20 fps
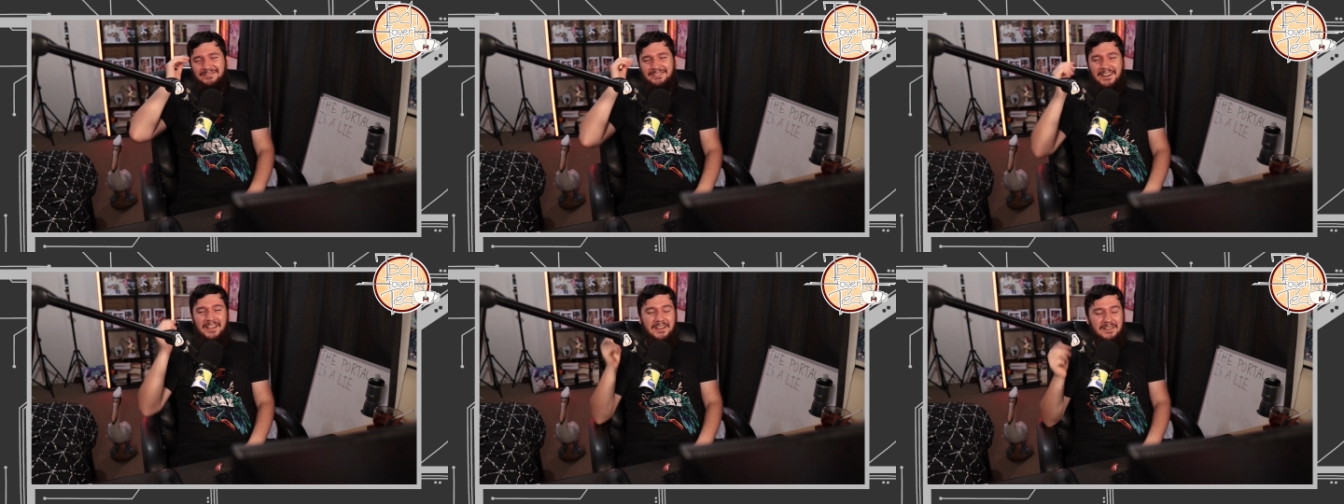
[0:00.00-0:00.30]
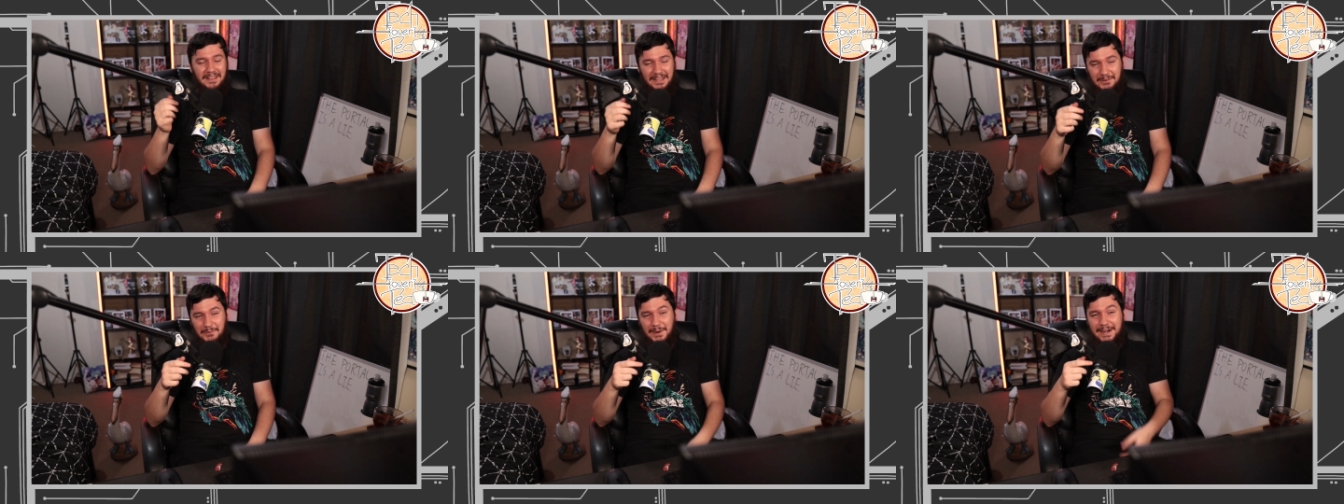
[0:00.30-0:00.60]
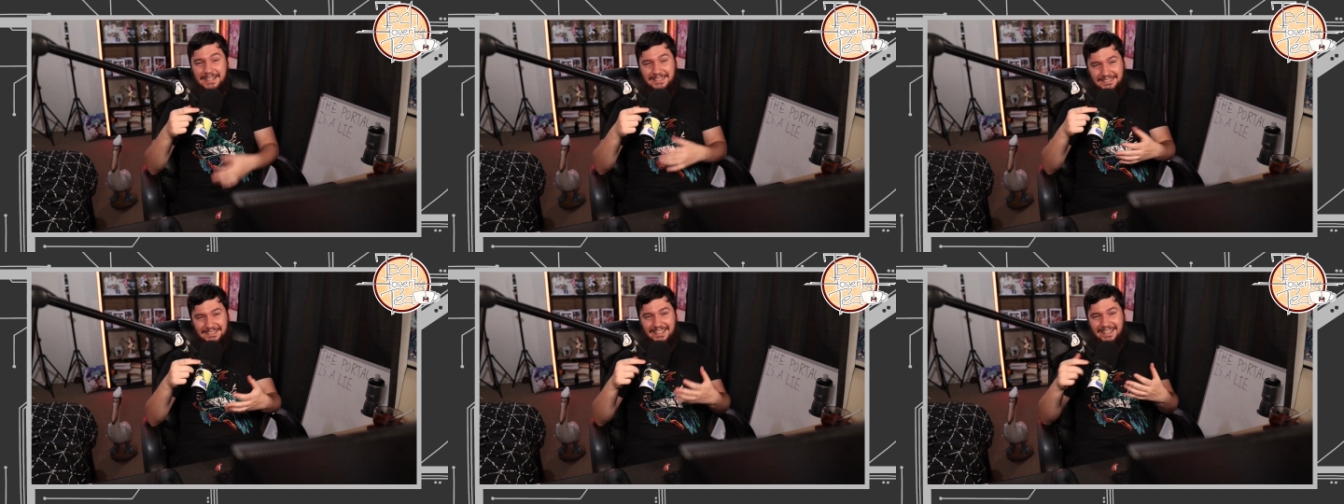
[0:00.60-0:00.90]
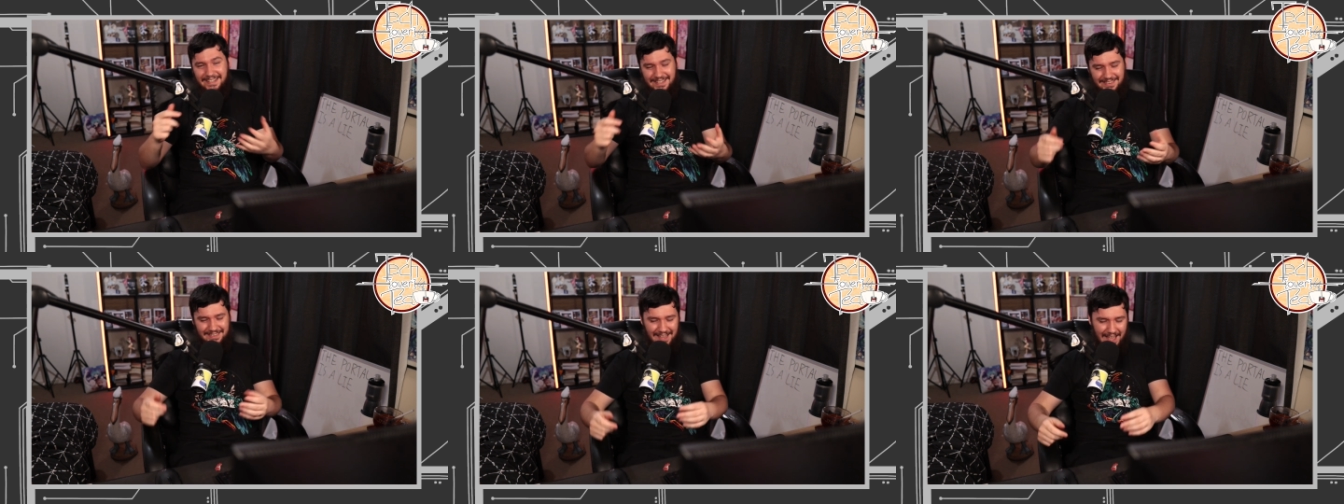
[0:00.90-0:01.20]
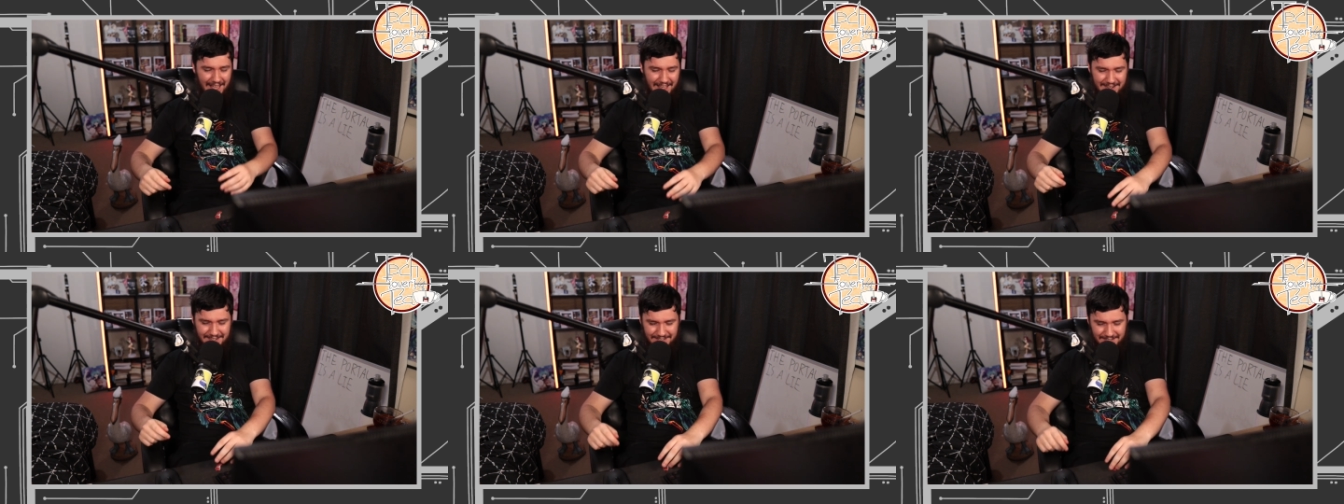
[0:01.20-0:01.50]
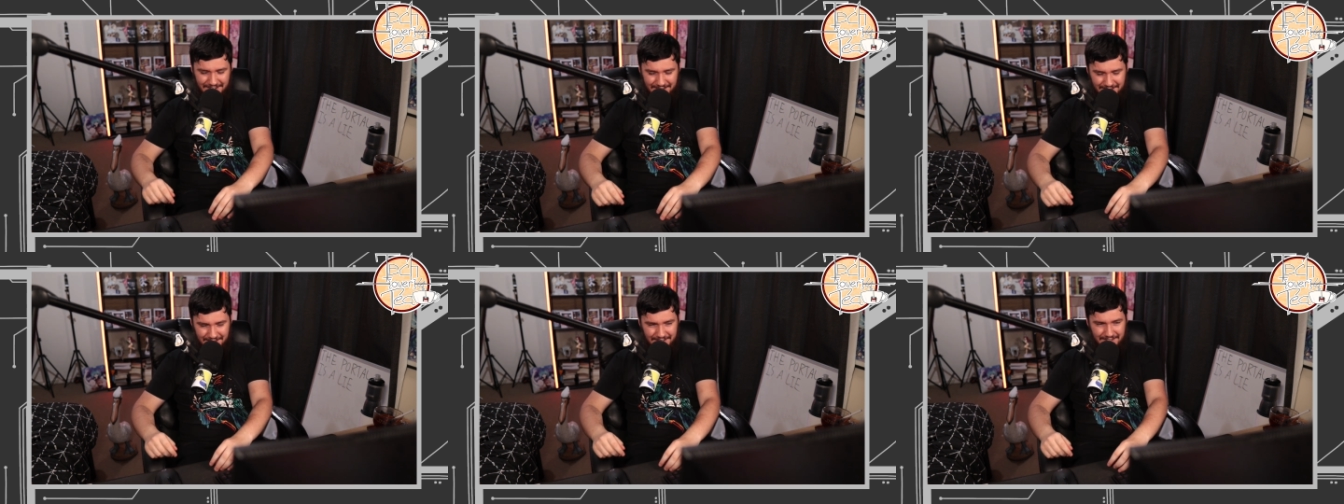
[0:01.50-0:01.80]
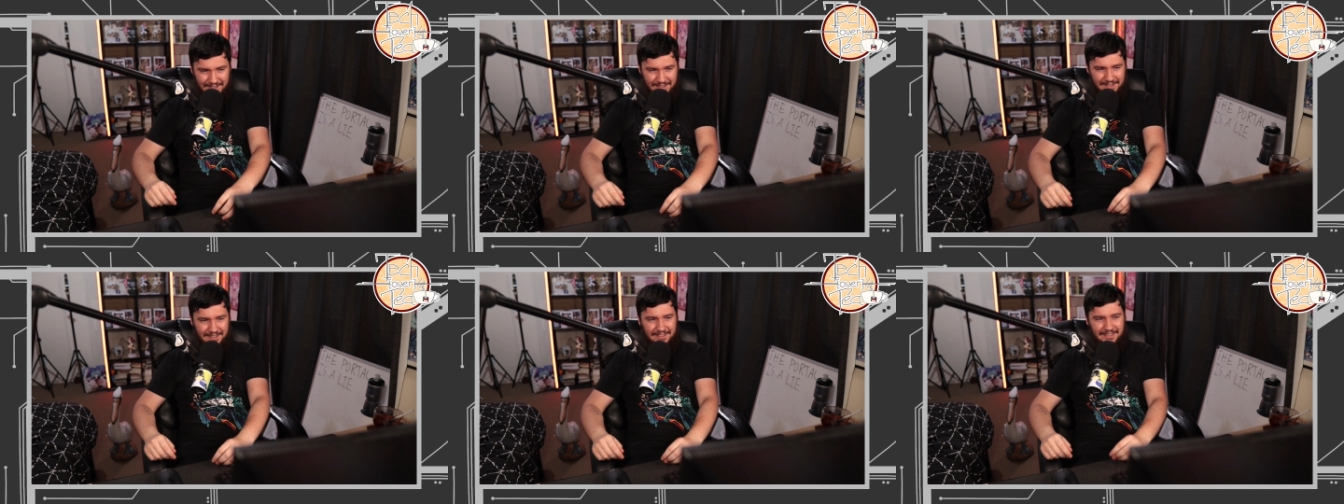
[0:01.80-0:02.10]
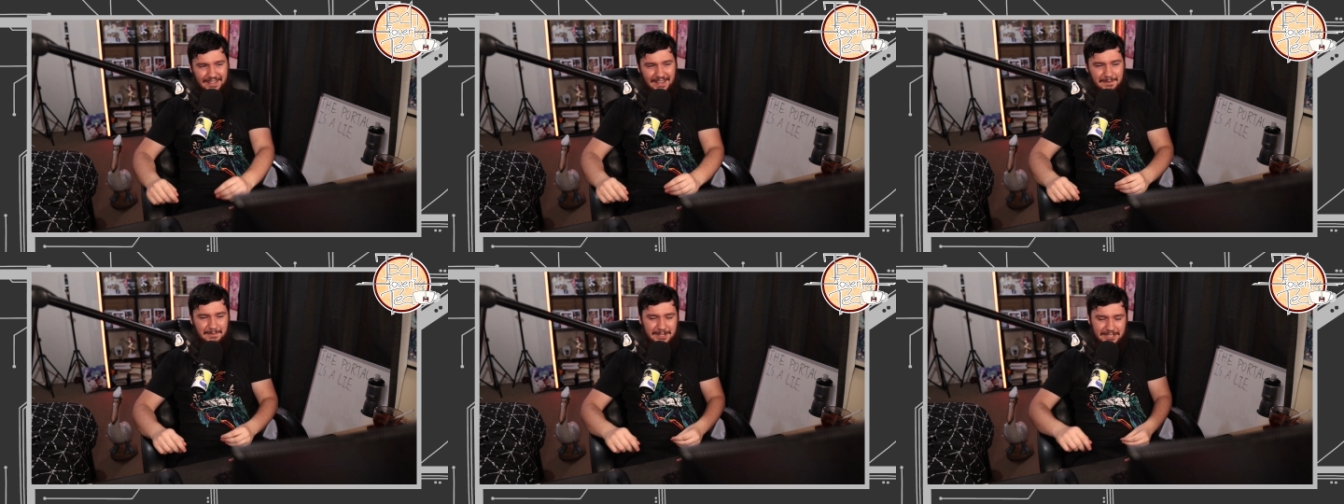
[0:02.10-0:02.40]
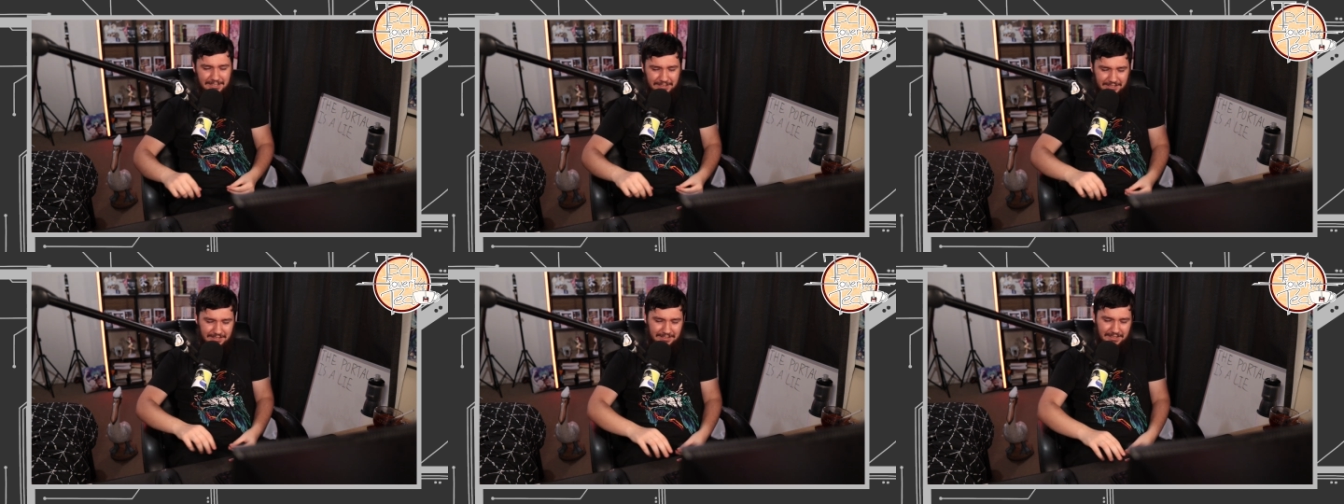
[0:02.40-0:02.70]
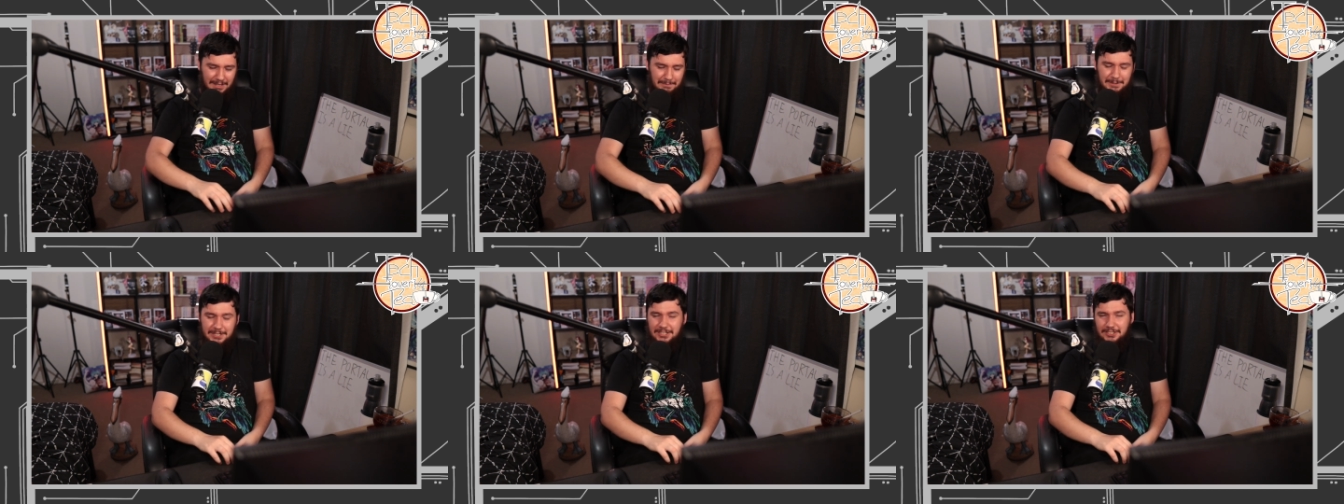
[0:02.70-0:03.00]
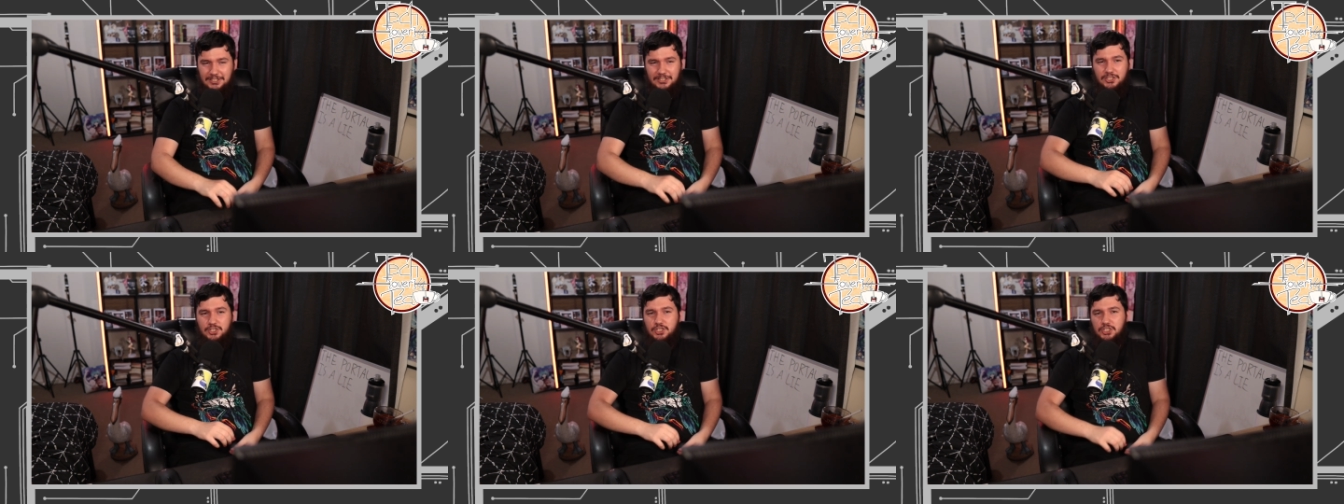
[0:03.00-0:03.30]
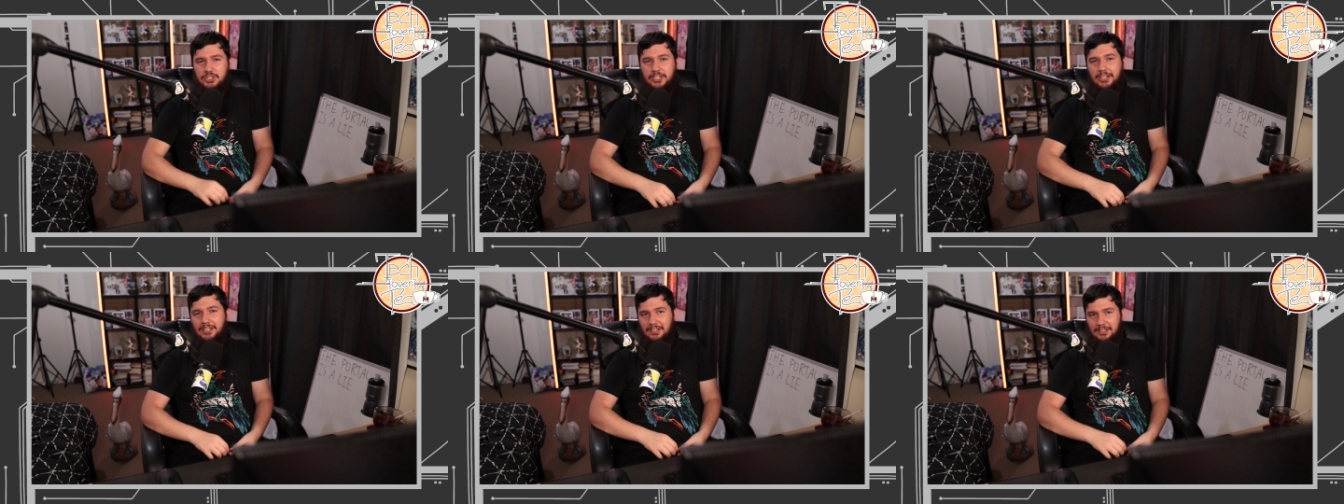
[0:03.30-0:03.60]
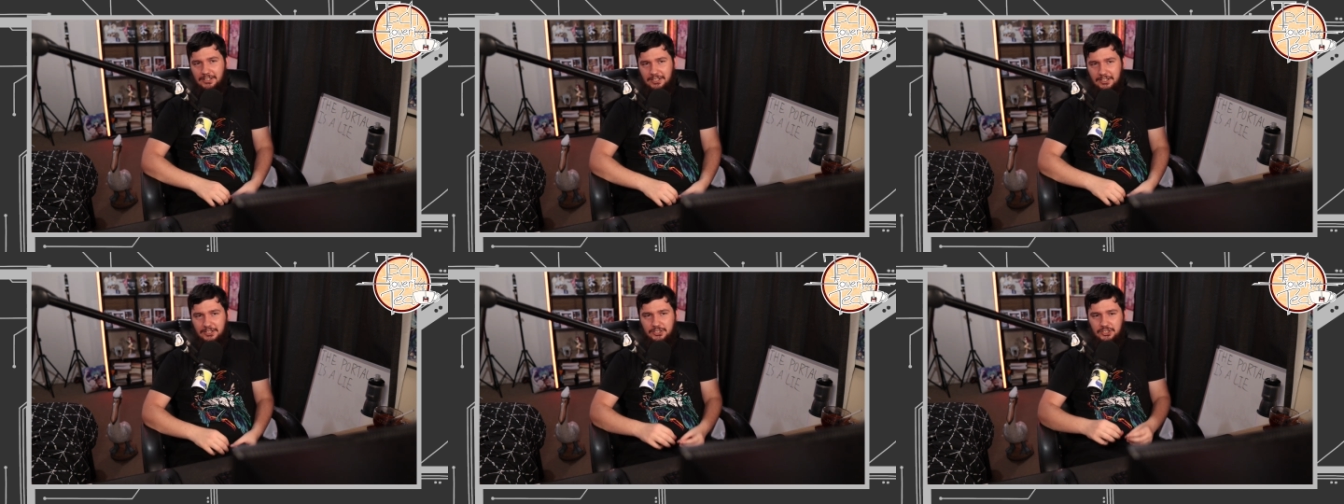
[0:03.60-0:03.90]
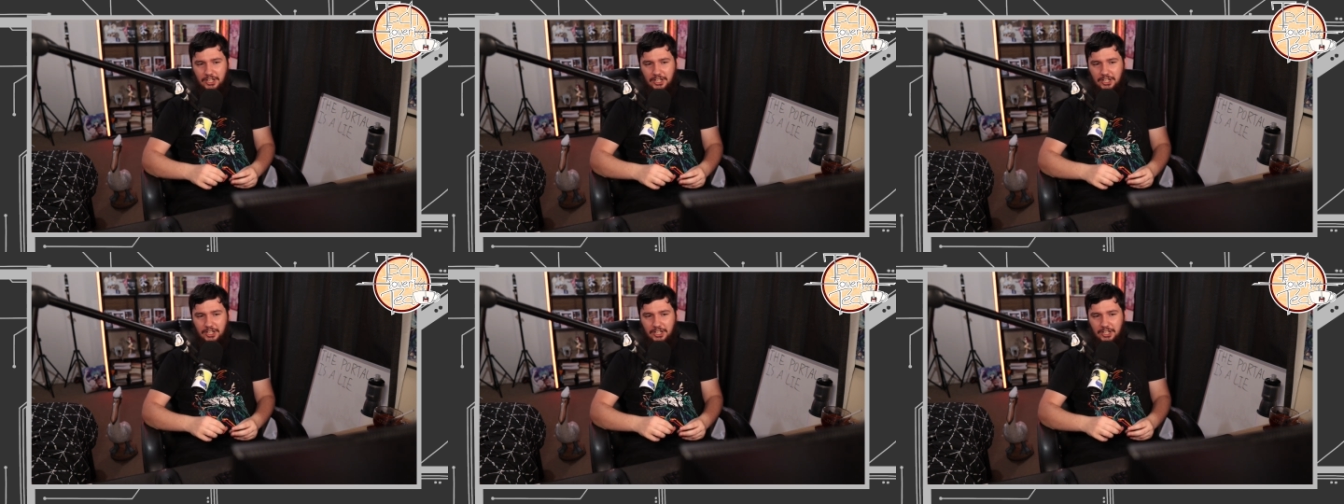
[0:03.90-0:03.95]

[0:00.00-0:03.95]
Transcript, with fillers: Like, when it's like that, can we just, can we just chill?